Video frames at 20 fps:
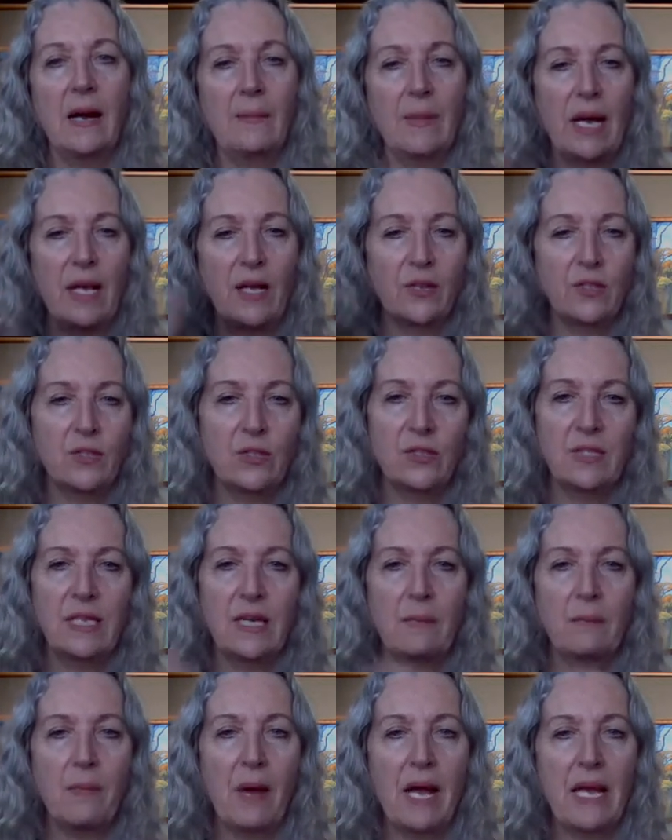I also
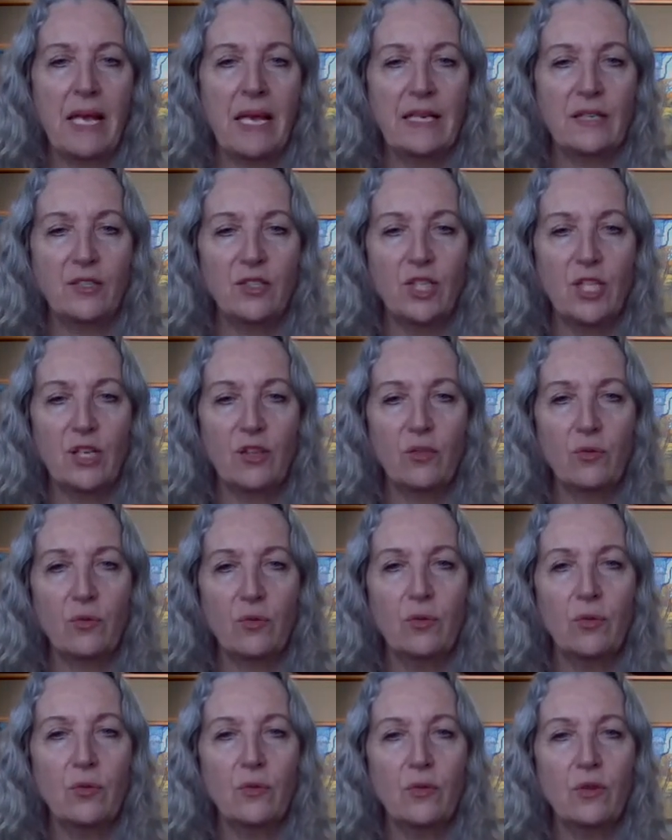send my energy
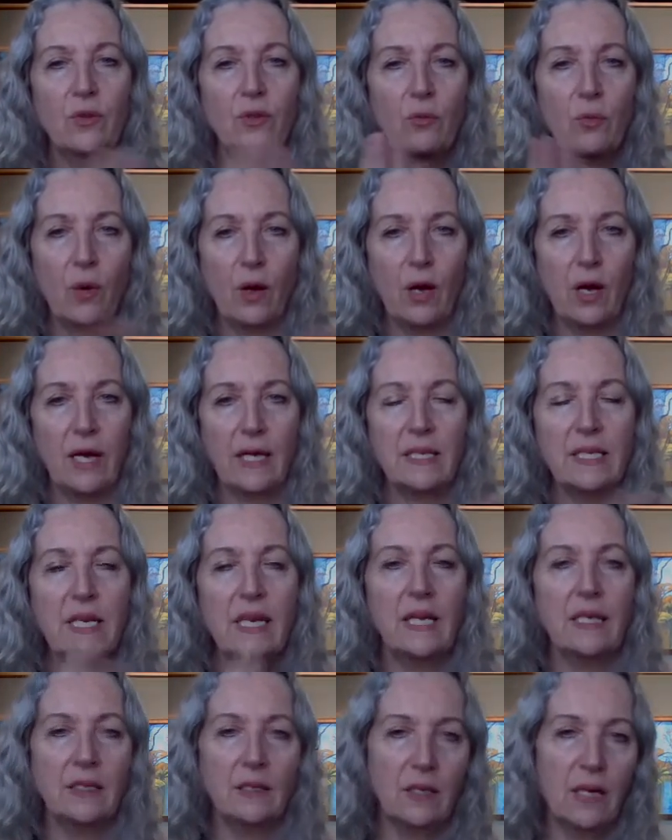through the rod
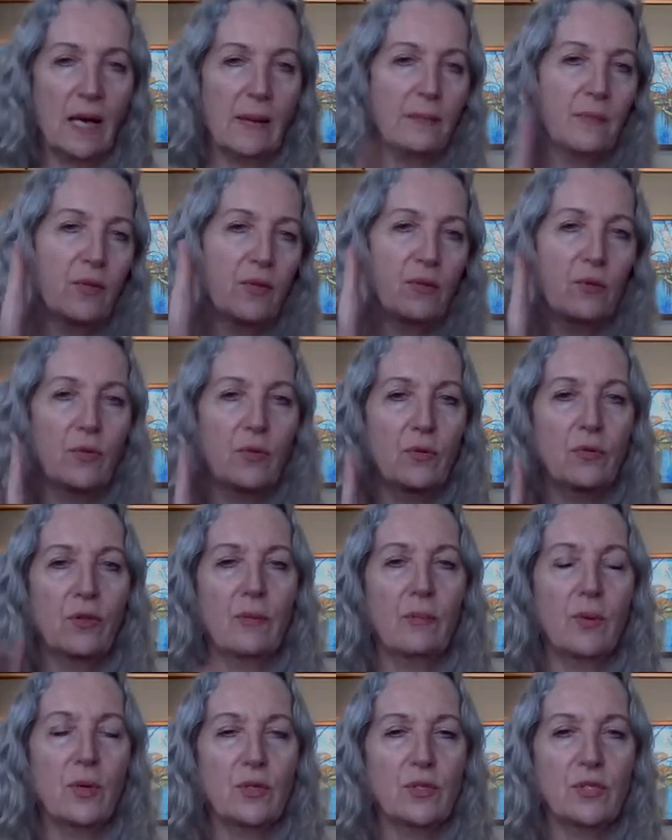and up through the
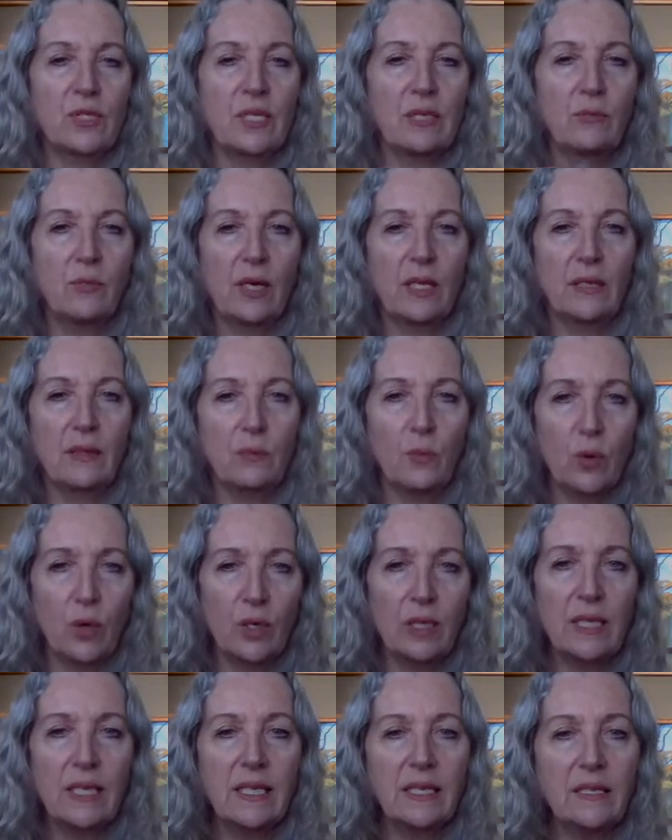person while I'm
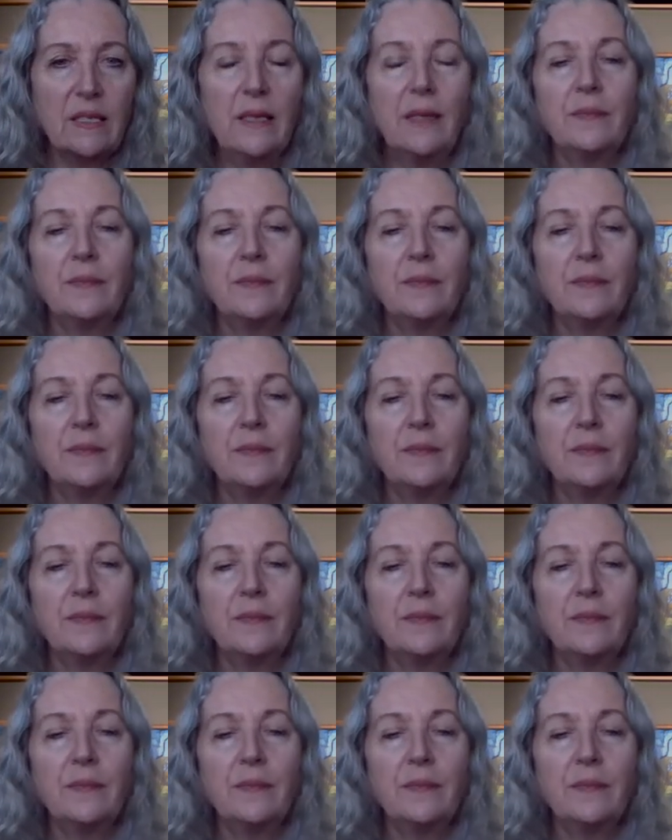working